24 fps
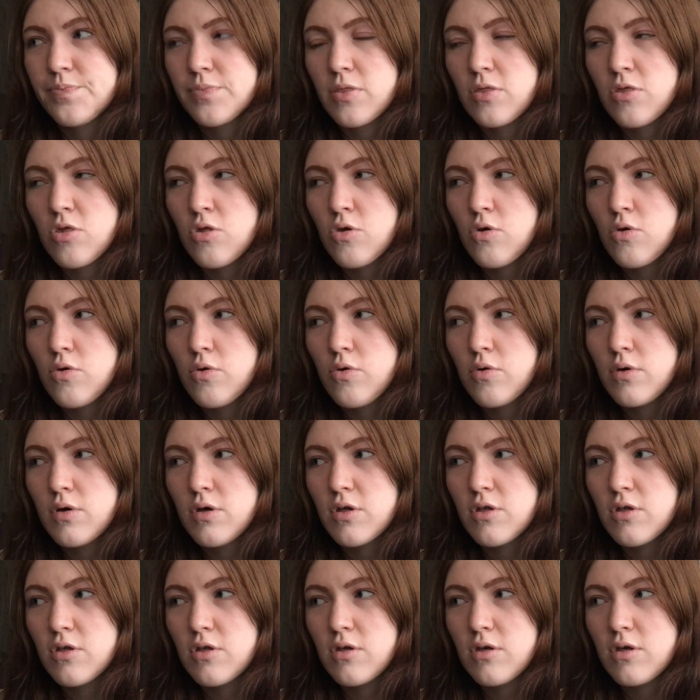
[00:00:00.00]
So
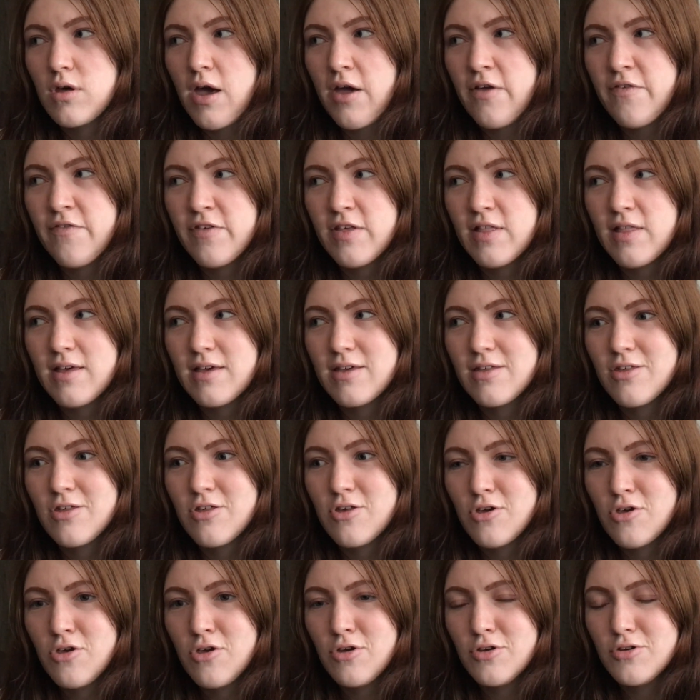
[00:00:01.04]
I feel like she
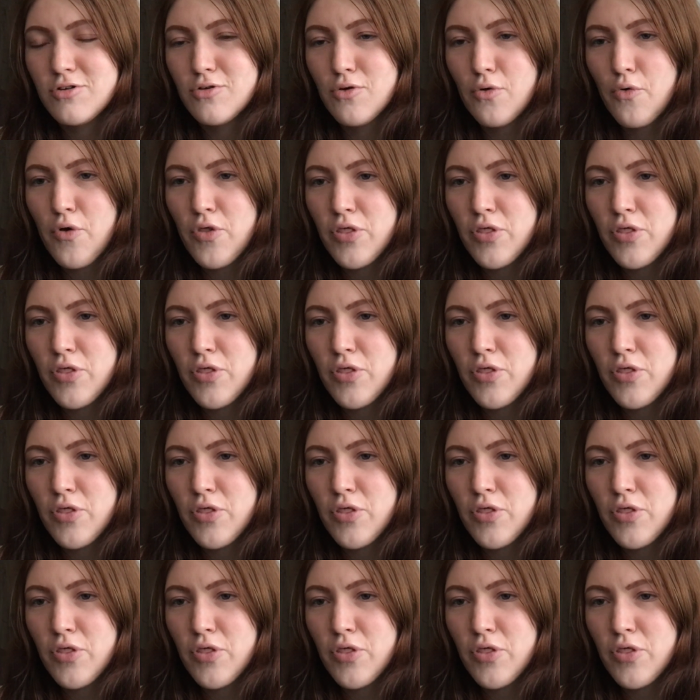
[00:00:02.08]
could go